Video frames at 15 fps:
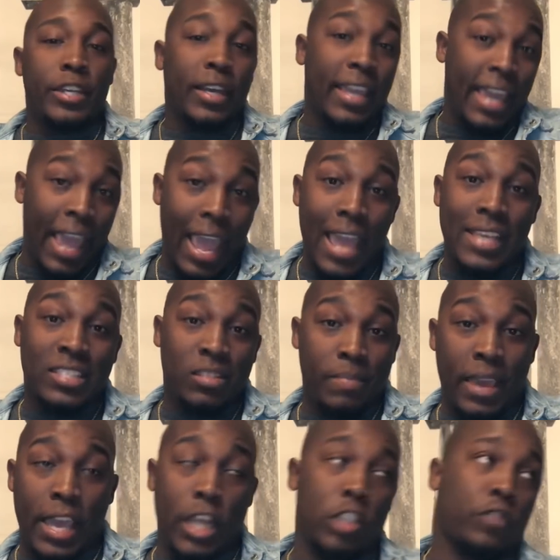
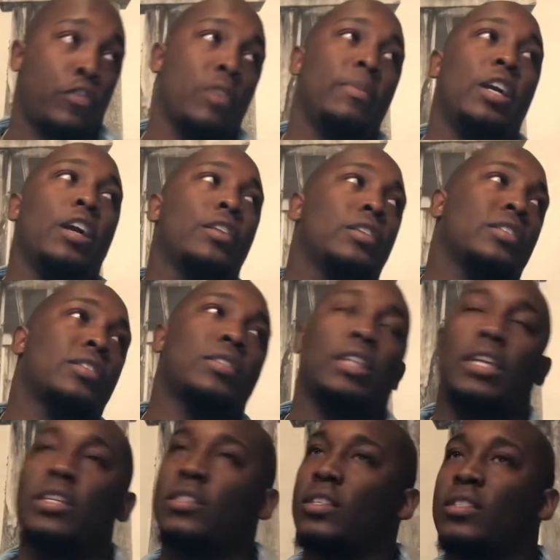castmates from other
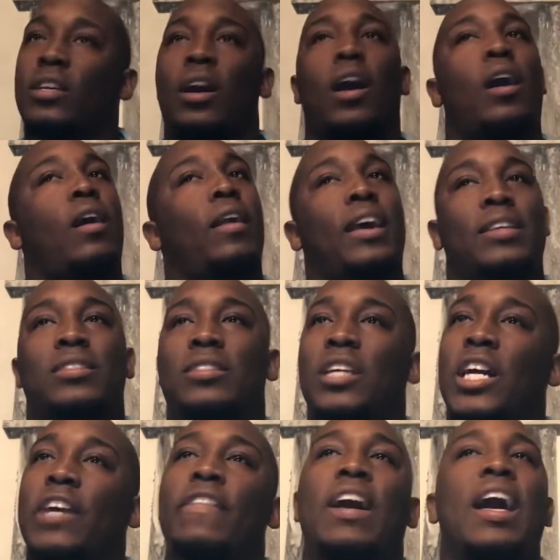seasons and all that
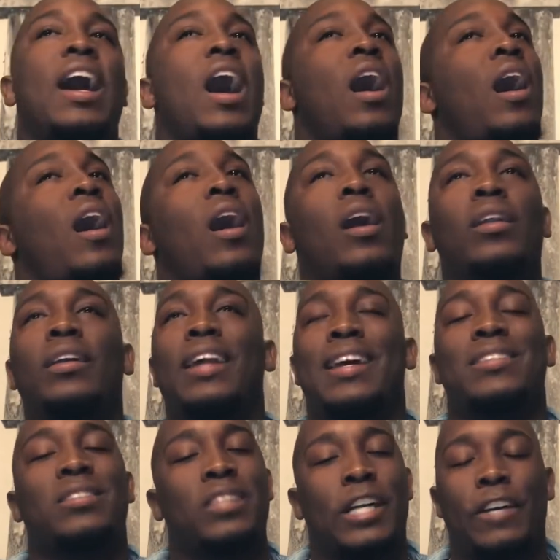stuff. All of
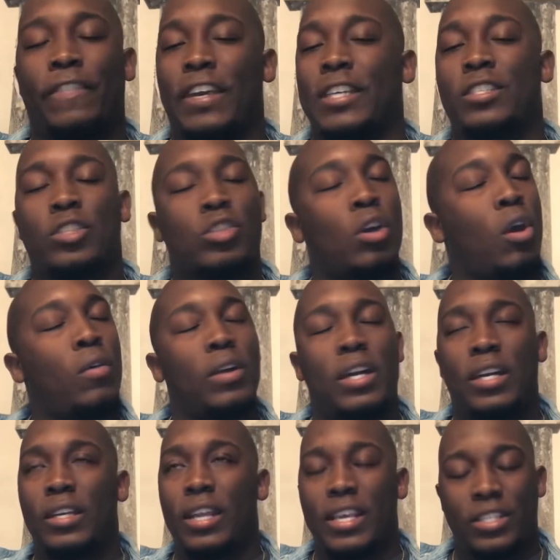that stuff is so
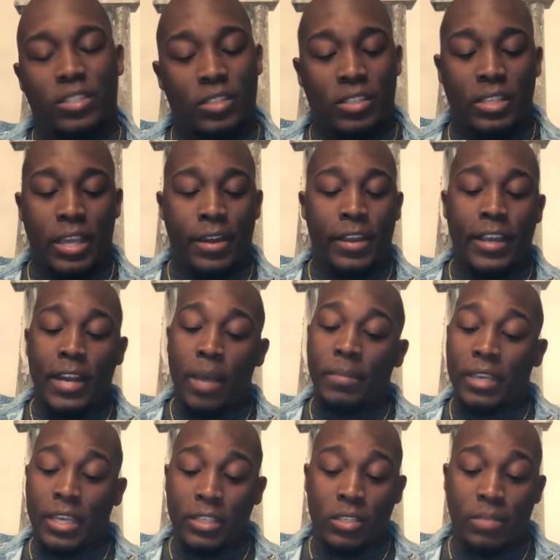unnecessary, and I'm
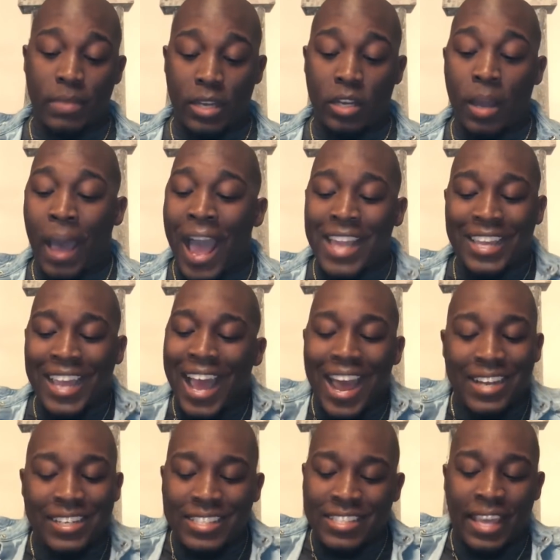going to get to I
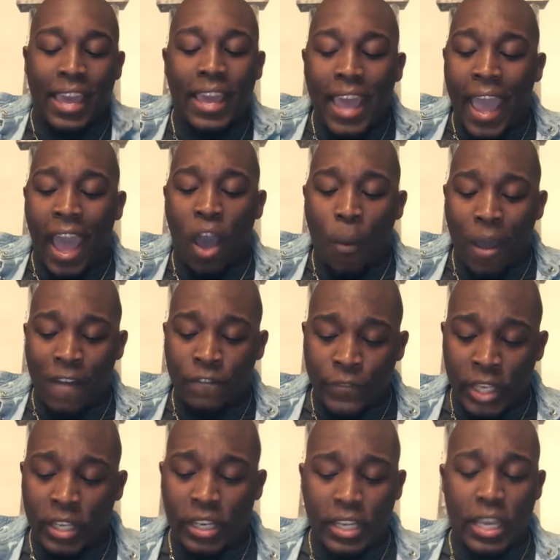got to say it how I
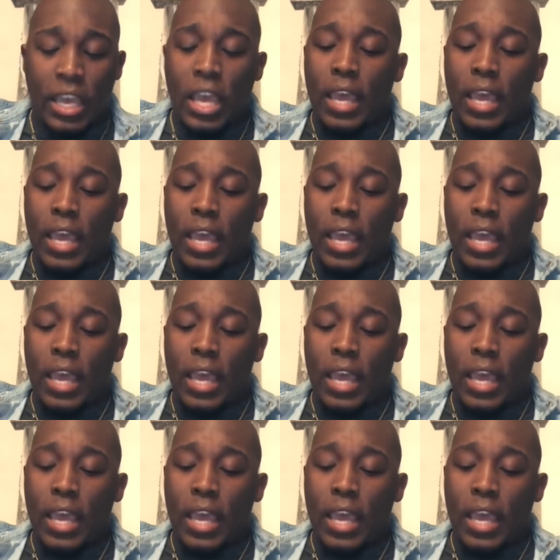feel it.